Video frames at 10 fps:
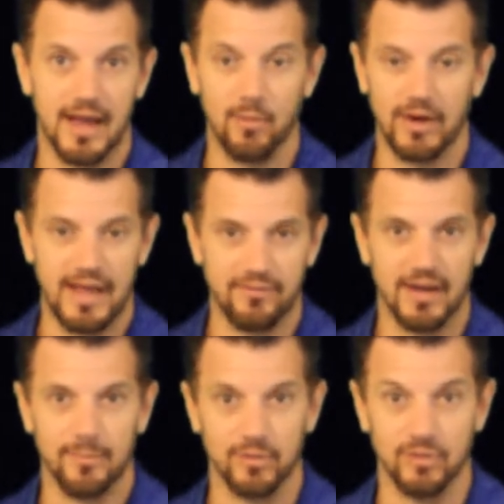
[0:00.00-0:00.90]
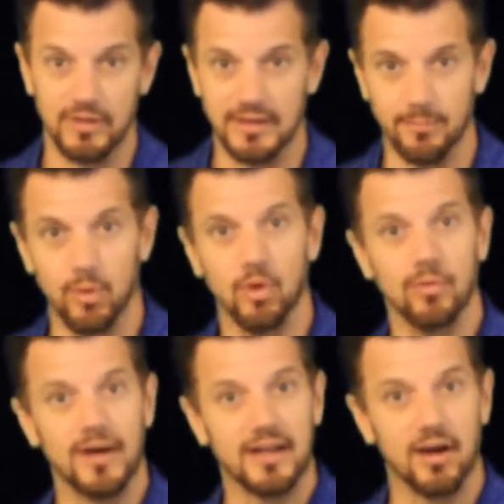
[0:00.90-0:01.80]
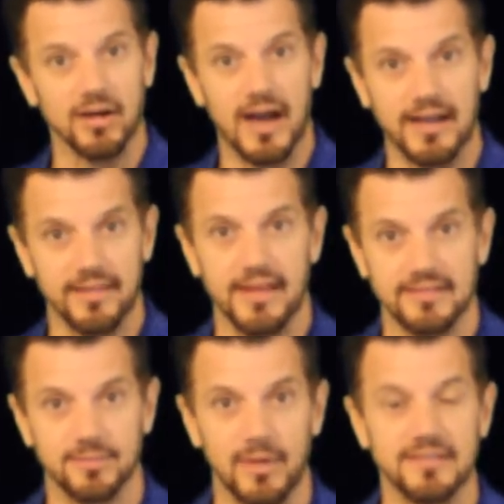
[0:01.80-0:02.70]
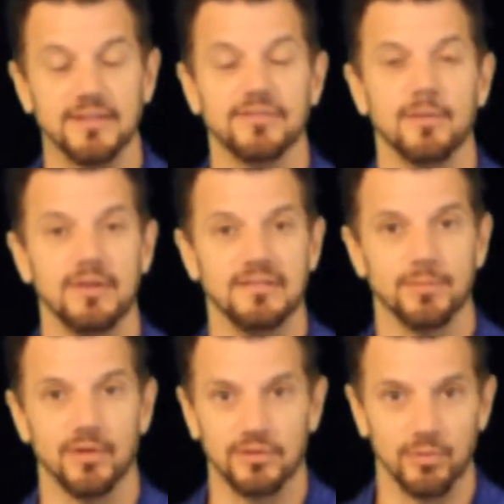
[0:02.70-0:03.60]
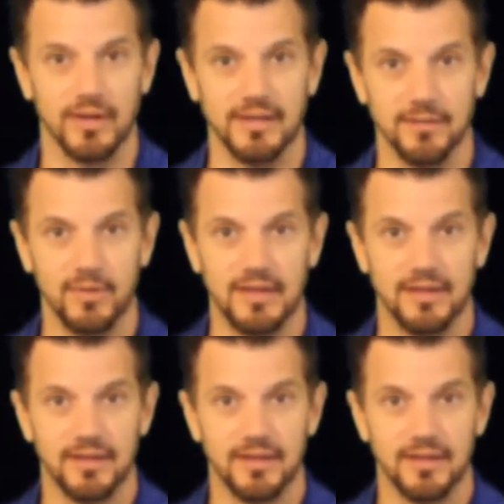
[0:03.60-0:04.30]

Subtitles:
I want to have an opportunity to pull my car out of that space if somebody's about to run into me,